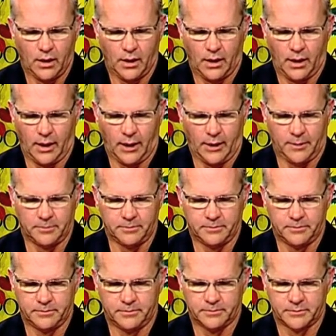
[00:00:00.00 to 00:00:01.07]
um,
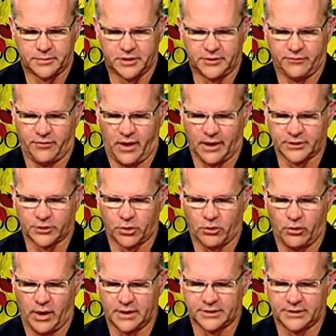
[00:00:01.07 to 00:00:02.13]
she files a
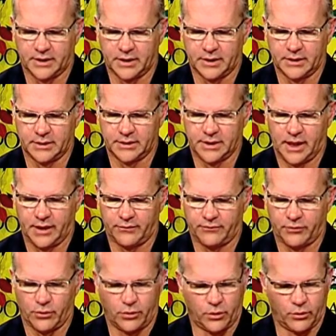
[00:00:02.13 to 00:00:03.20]
request seeking a date
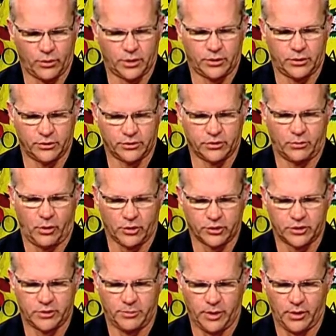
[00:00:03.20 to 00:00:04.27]
for her recusal
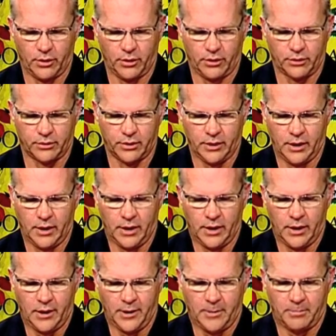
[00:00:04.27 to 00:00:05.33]
motion to be heard.
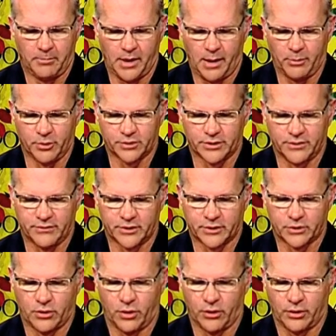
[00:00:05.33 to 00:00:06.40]
Members of this
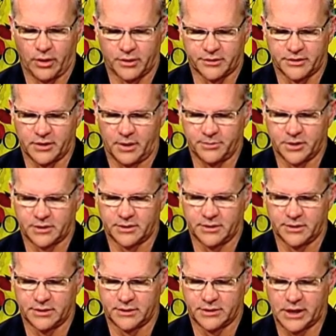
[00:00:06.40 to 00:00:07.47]
court are subject
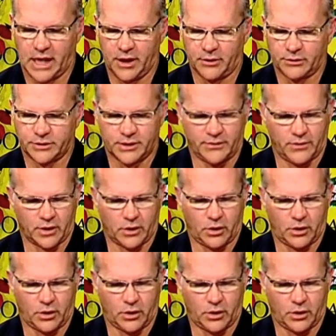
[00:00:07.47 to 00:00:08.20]
to the standards of the